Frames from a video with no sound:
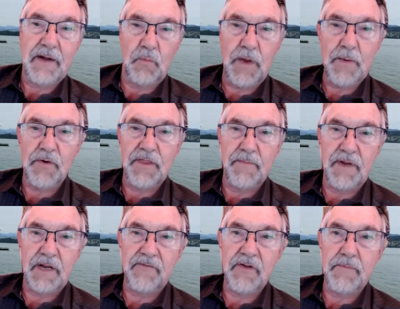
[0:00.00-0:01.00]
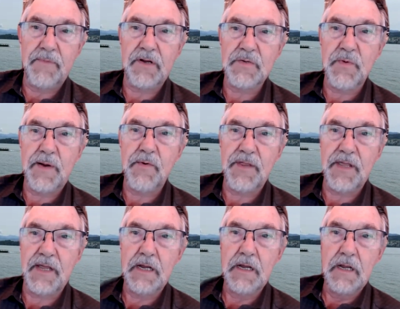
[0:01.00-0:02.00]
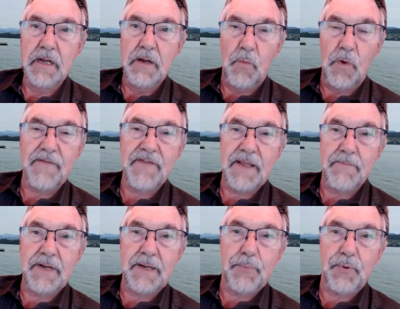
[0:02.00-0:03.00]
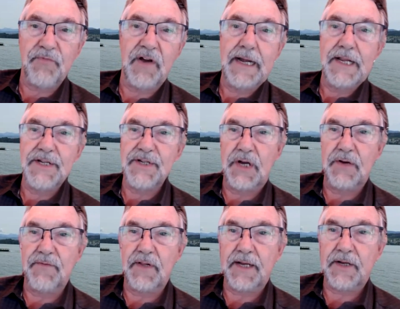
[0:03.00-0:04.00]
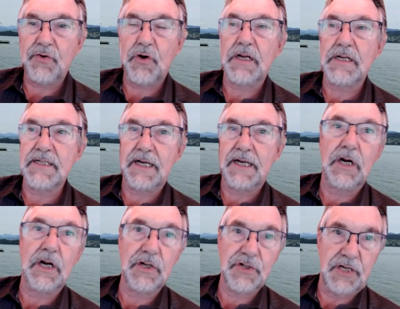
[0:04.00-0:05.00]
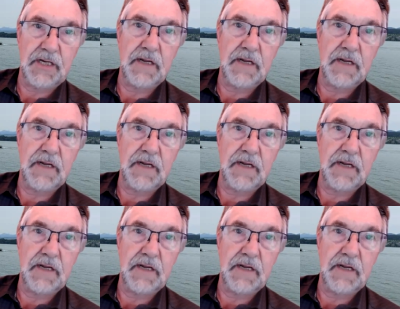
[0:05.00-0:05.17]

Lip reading: And we were in the middle of it because we were one of their big providers of electronics technology.